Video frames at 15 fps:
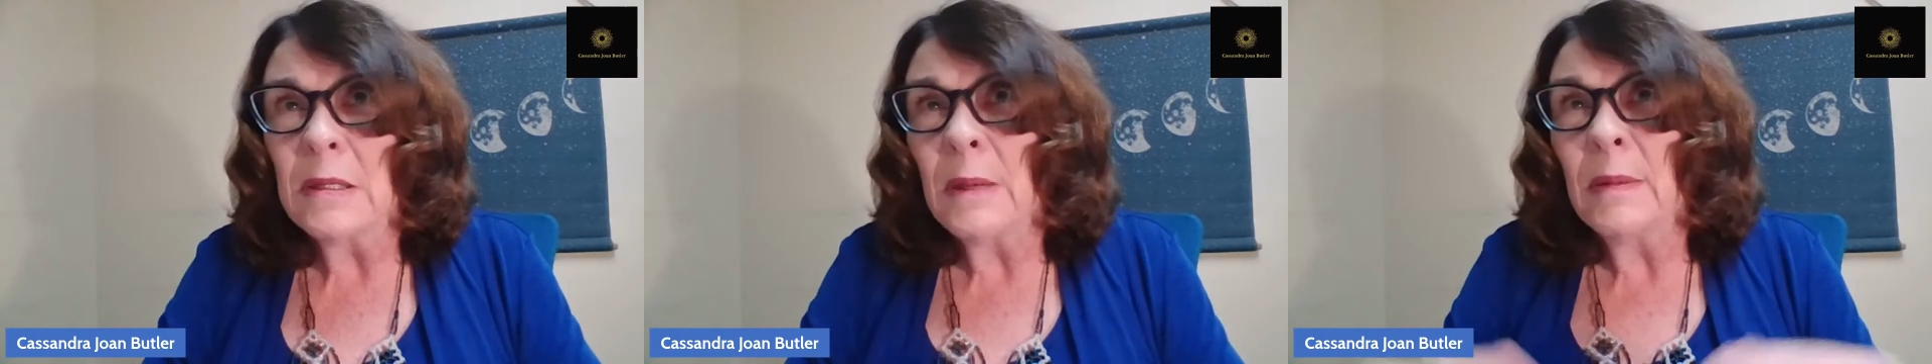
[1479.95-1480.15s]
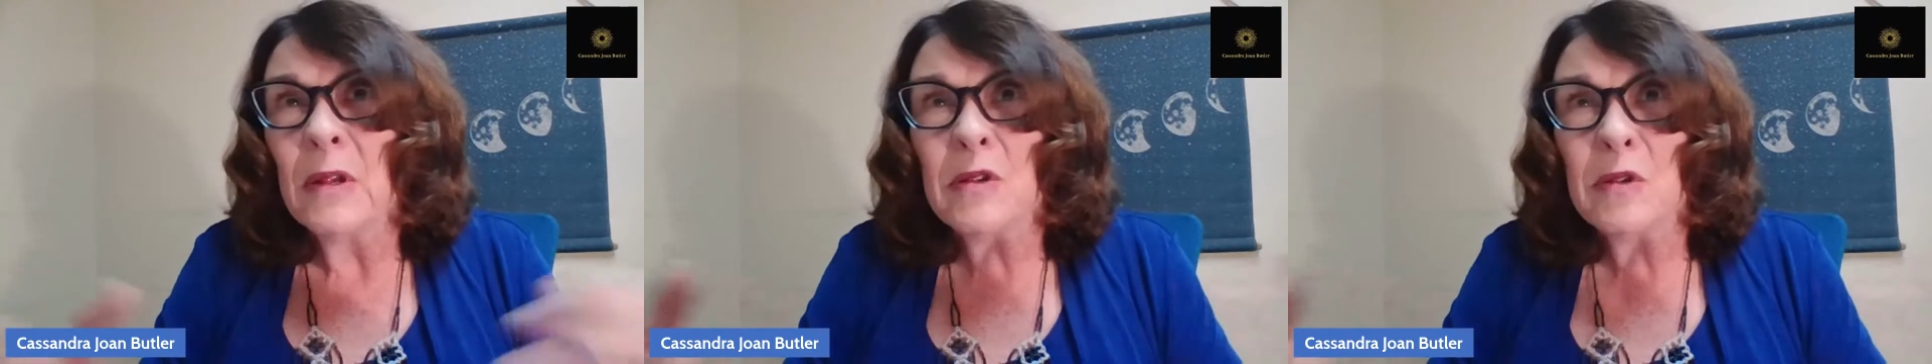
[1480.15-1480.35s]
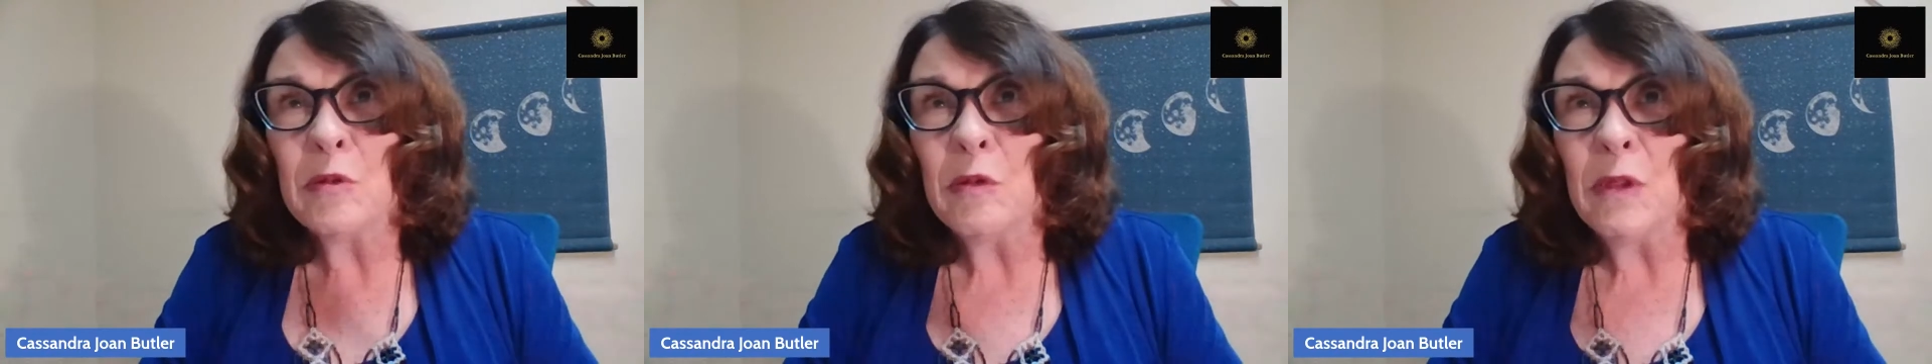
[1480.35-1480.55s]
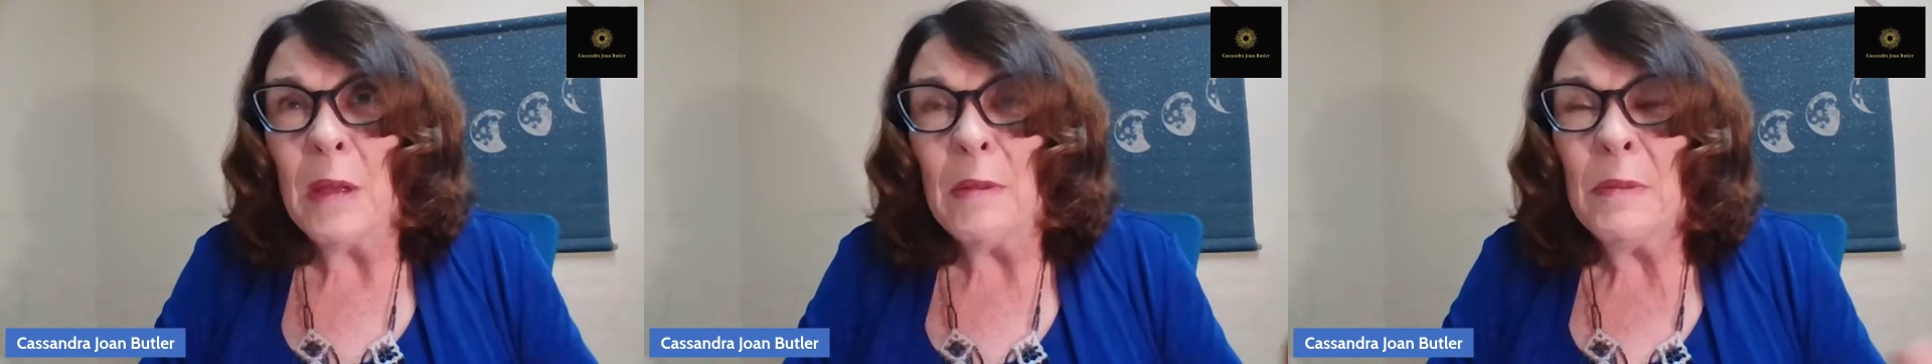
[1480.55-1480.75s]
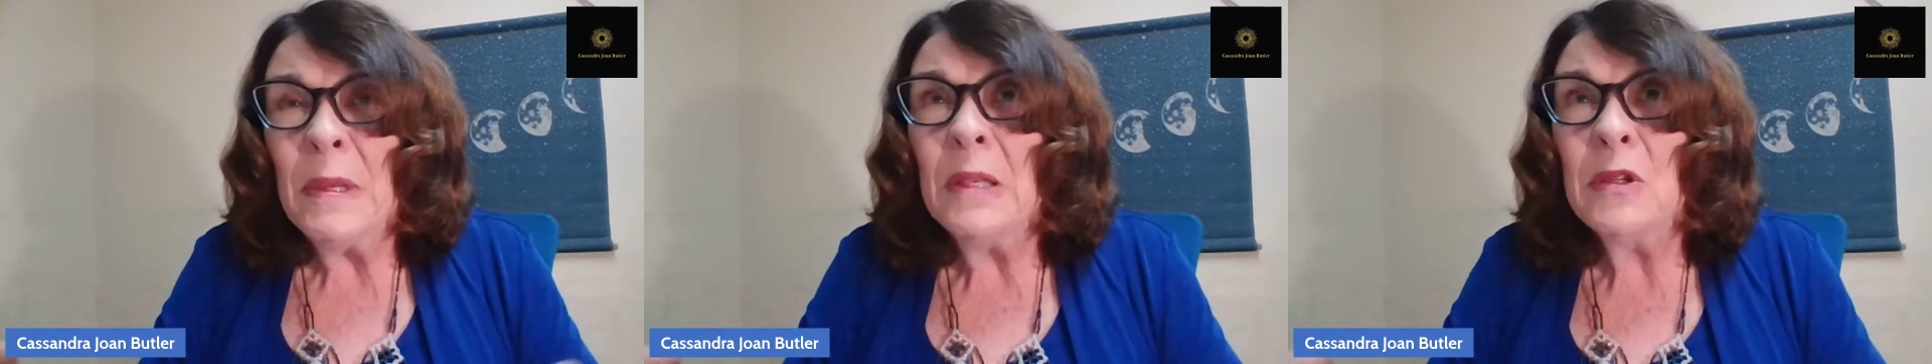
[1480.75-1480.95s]
I'm not sure what
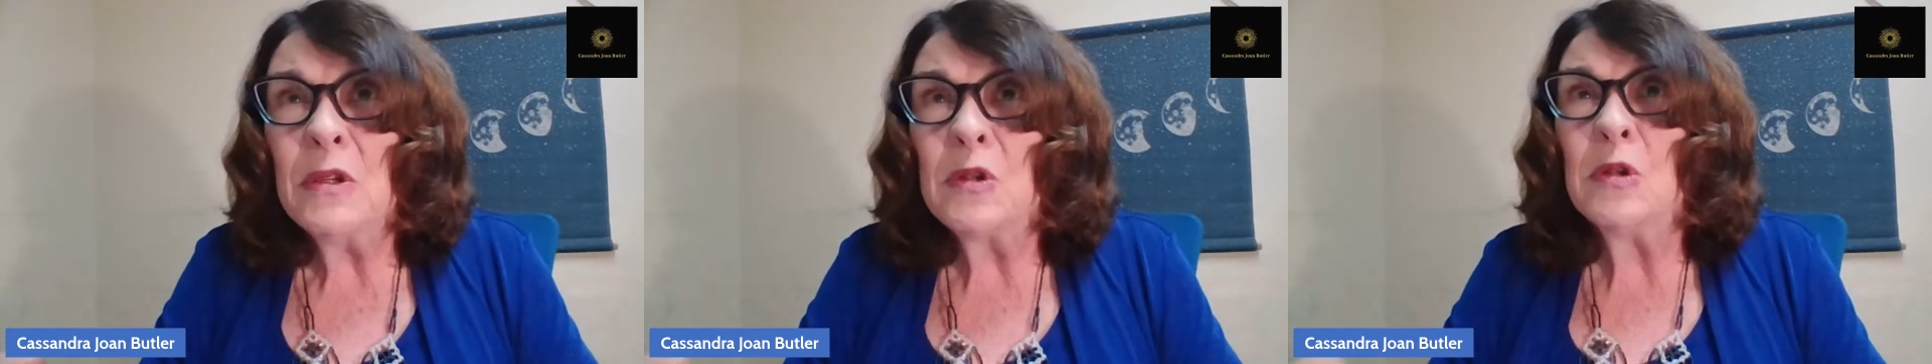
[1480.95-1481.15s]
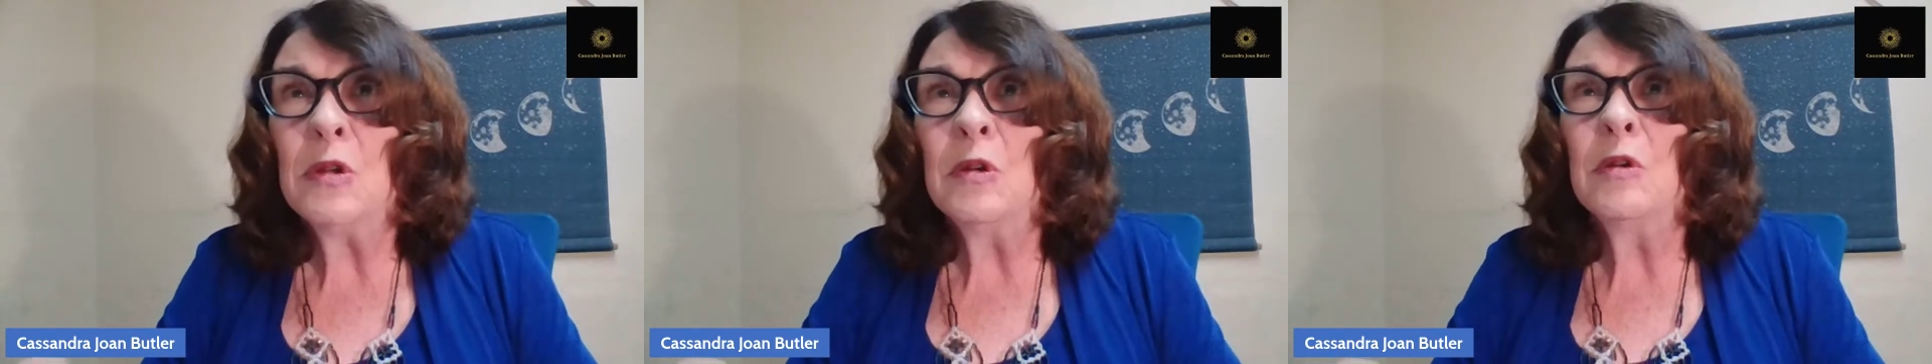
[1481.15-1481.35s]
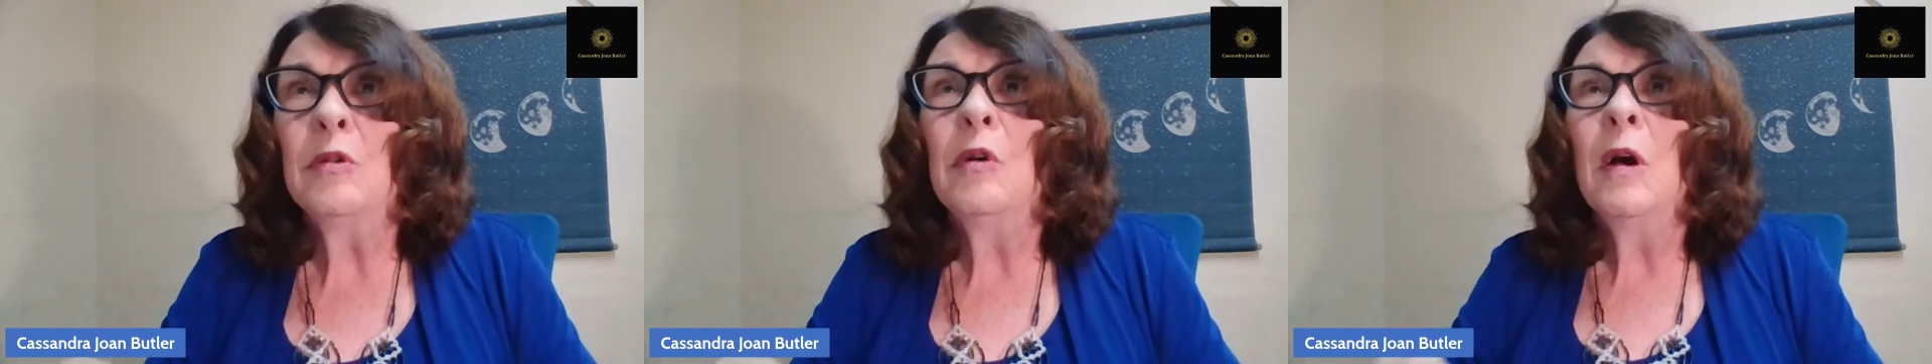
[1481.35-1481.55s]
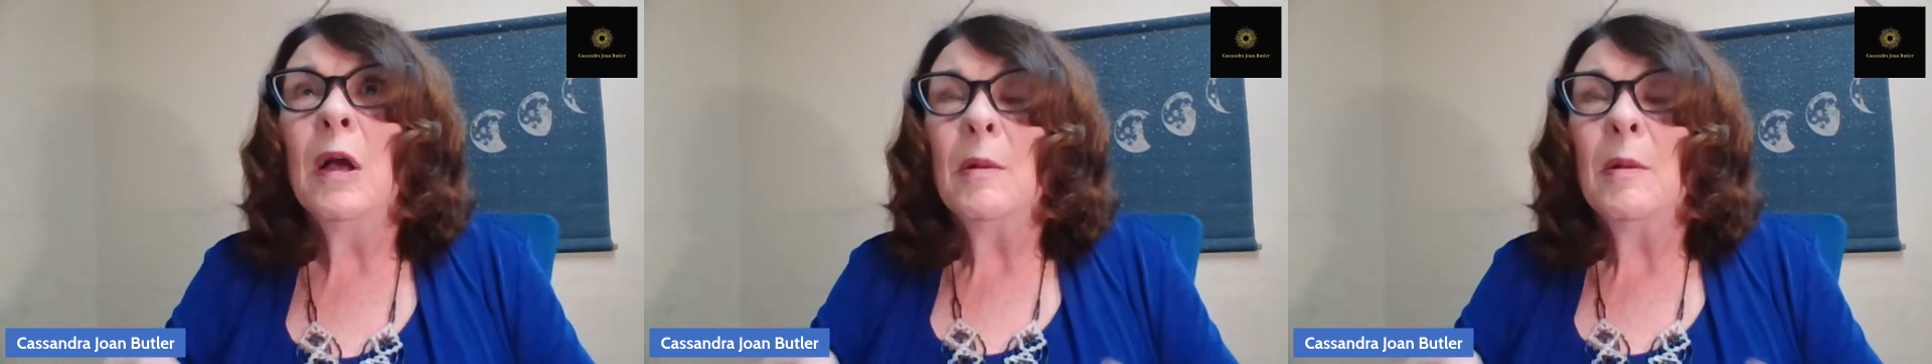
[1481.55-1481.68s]
that means to you,